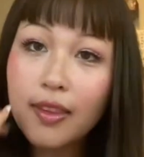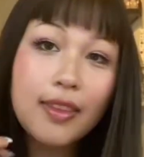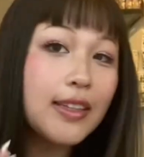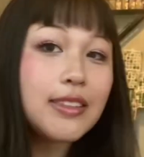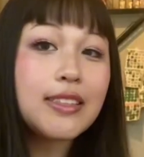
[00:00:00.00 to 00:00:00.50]

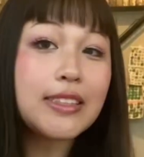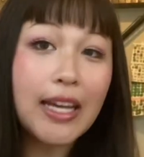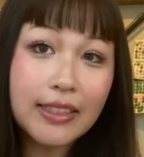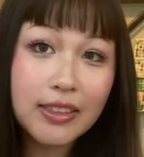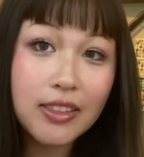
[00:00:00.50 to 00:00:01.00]
This
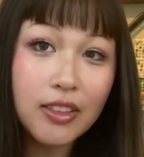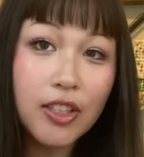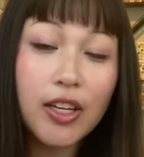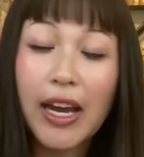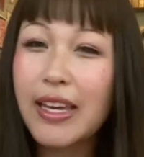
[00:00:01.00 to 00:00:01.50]
next
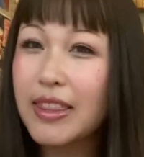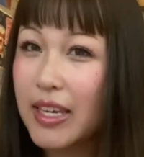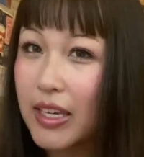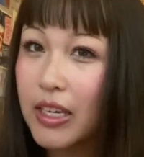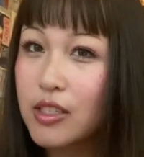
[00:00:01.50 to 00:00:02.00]
look, I
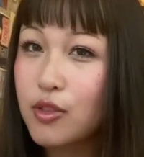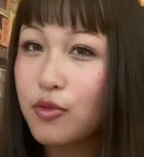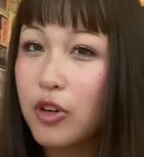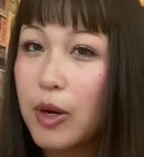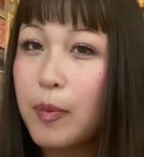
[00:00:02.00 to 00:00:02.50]
think, is
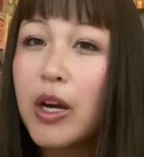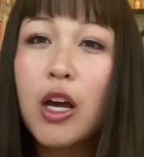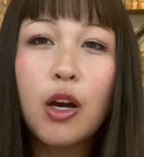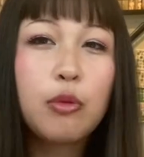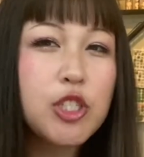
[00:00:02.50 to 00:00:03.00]
from
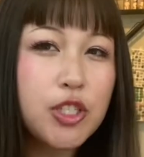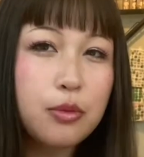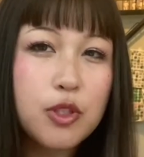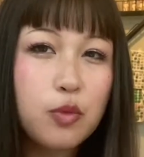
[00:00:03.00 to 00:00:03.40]
when she was